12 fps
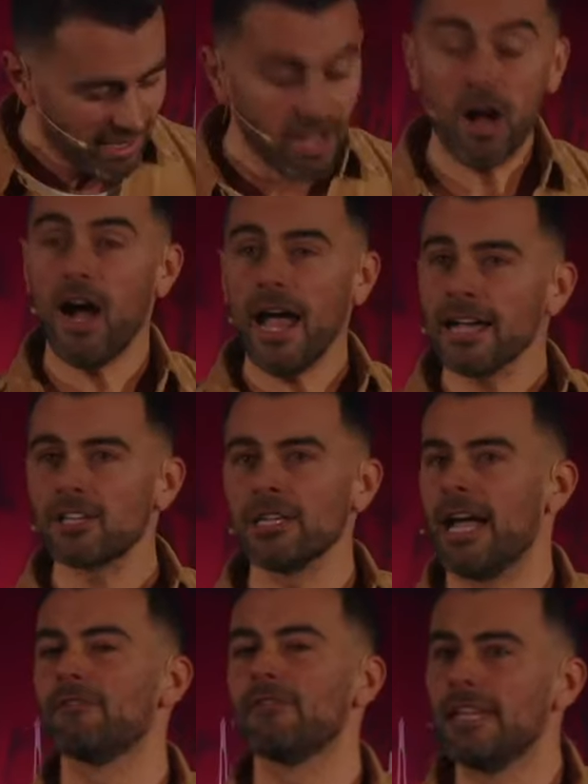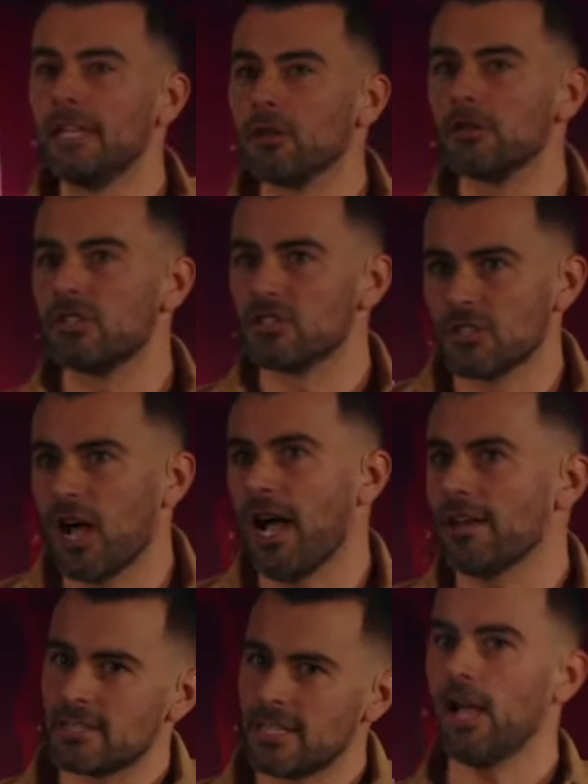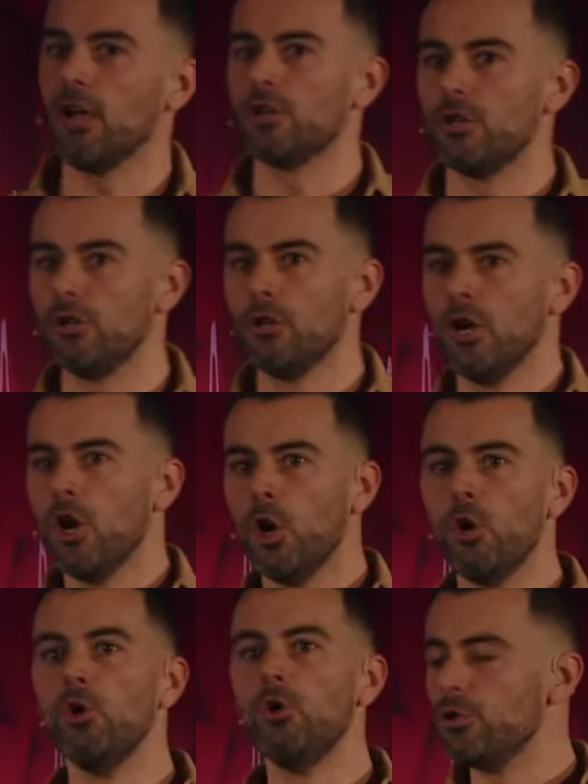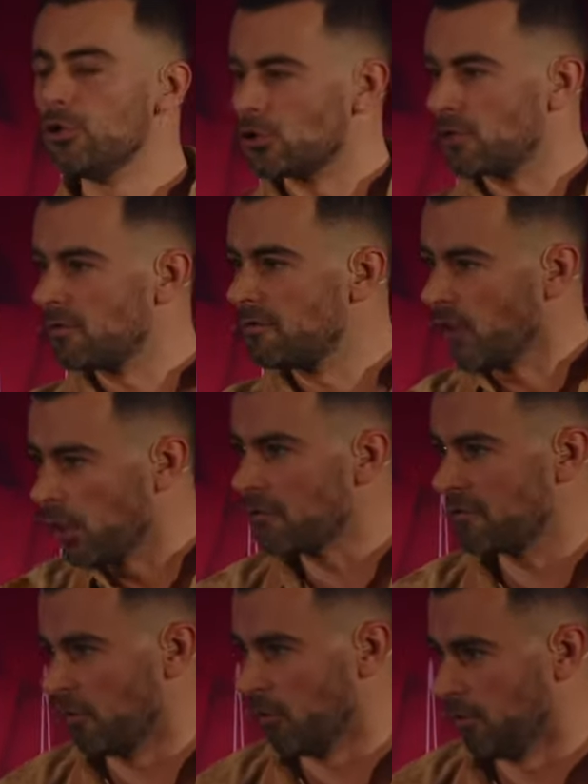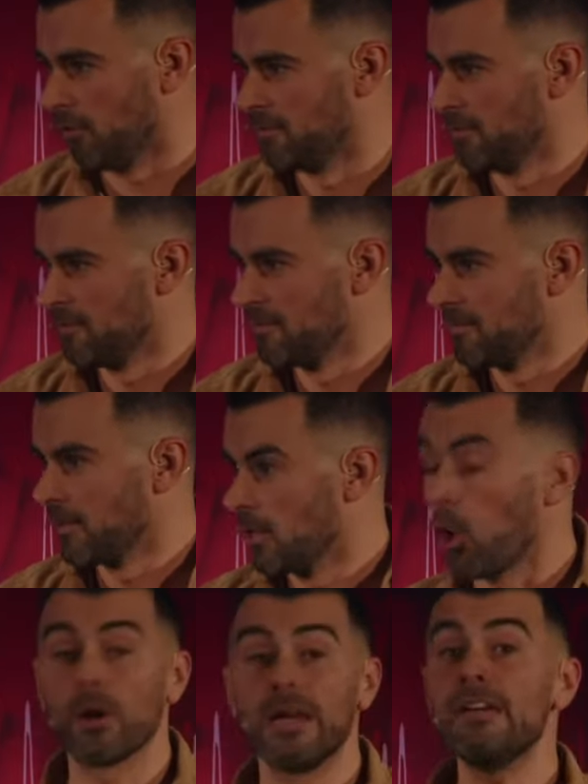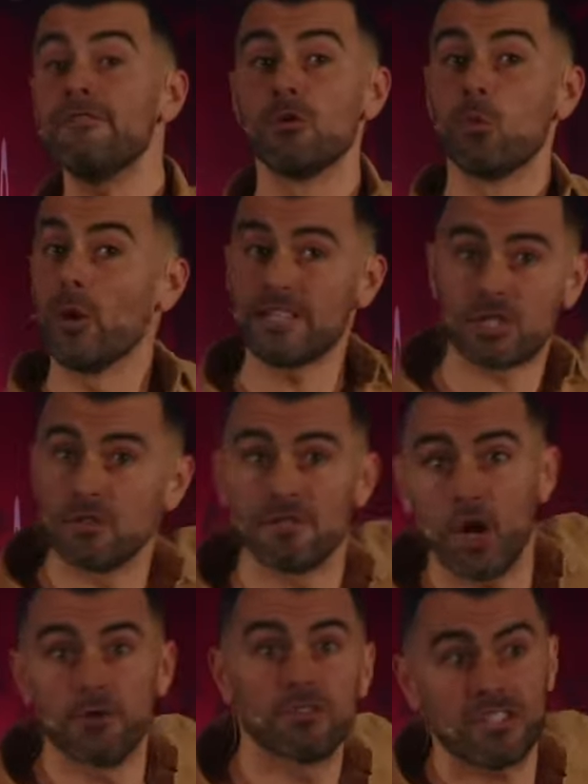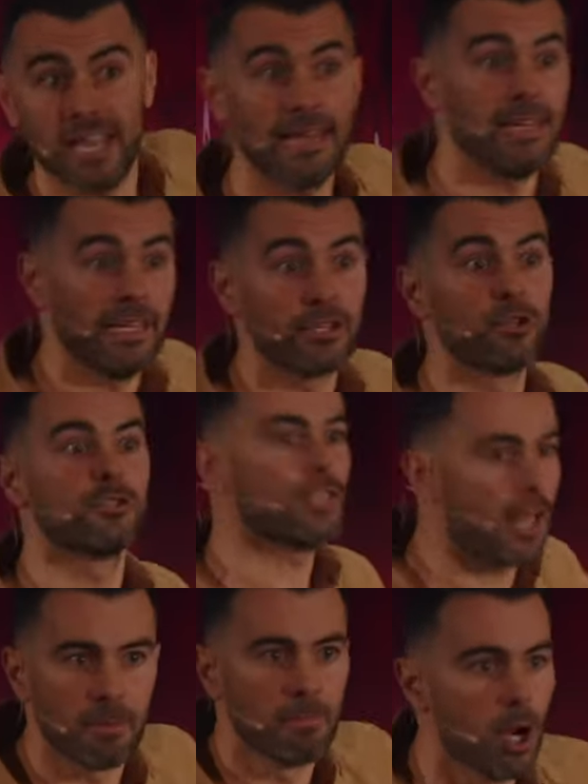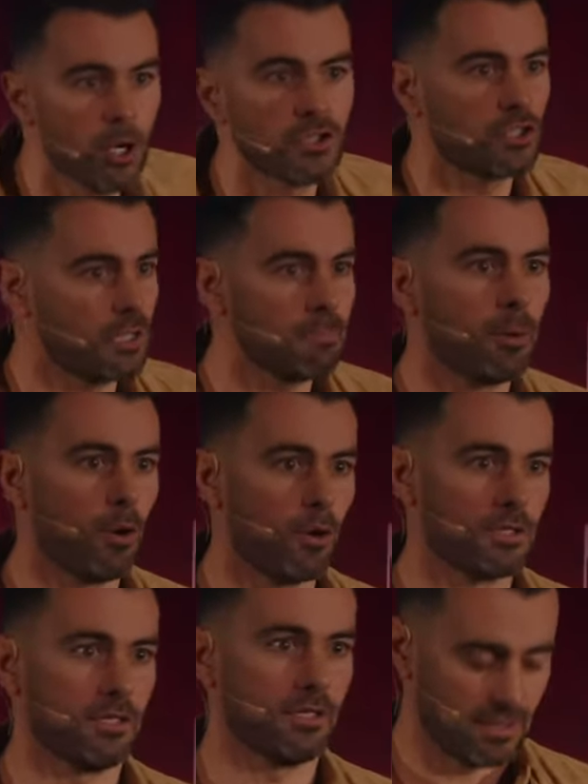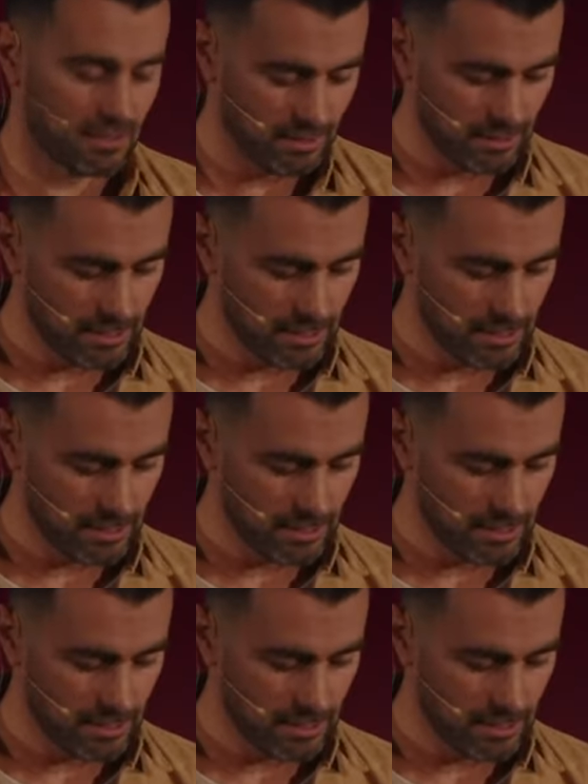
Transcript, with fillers: Uh, I actually have little desire to tell you who you should vote for or even which of those 10 issues are the most important.